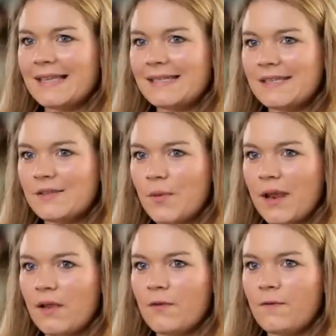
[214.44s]
This
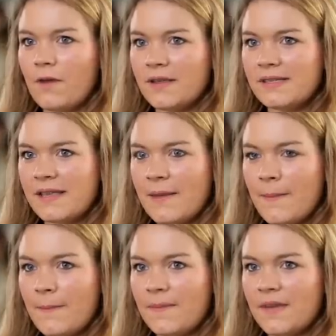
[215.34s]
will avoid
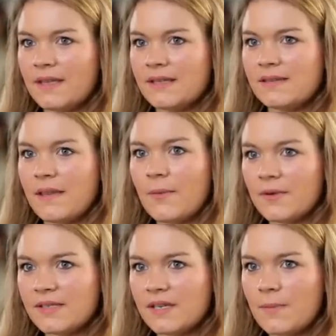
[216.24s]
them being
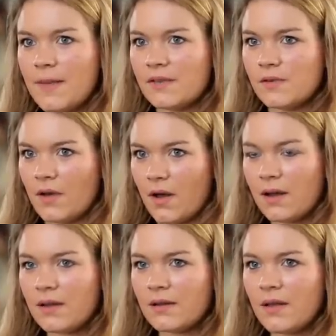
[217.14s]
disappointed by the
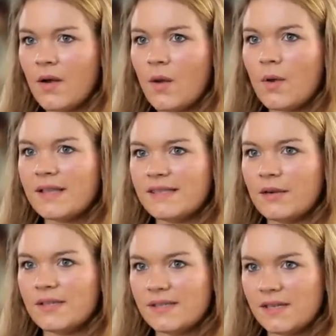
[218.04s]
color when they
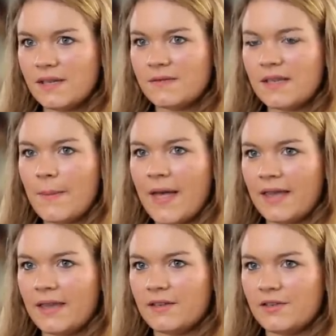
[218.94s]
receive their
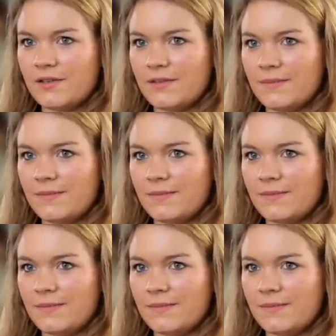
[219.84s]
package.